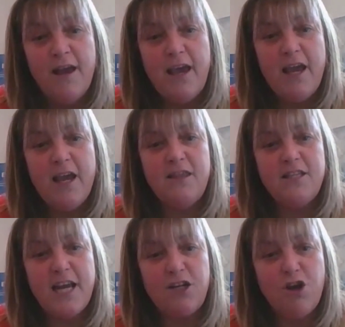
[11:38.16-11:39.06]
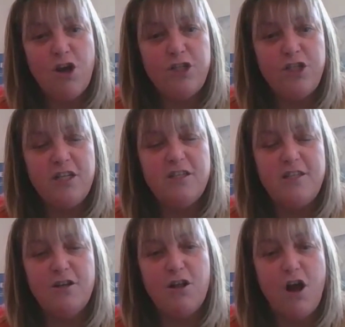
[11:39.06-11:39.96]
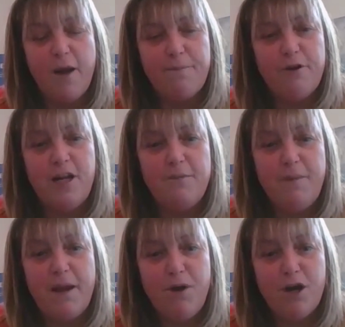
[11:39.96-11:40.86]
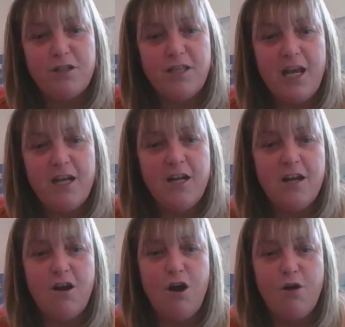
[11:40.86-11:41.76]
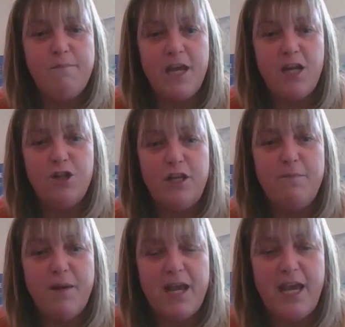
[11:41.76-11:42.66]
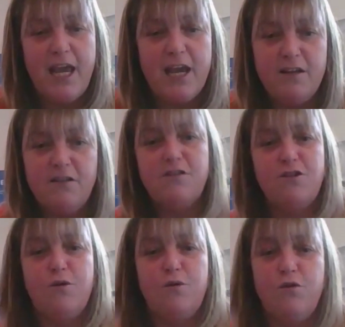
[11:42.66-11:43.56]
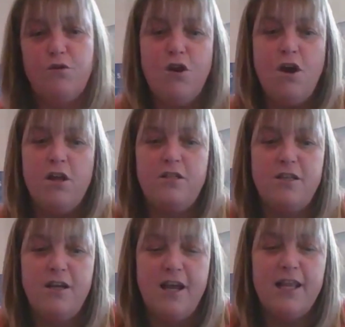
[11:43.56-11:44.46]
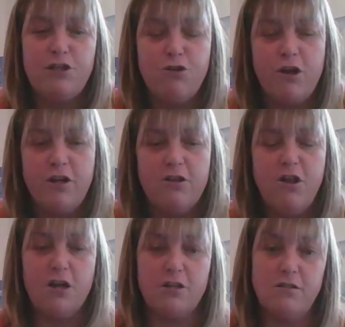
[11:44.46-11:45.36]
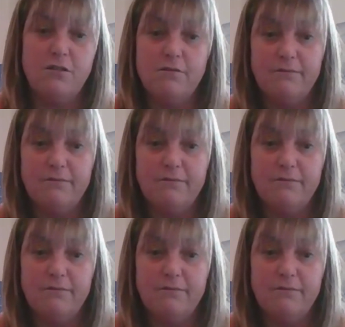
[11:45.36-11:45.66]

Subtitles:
And the technology is still operated by Parks Canada, all manually by hand. So they're not electronic locks.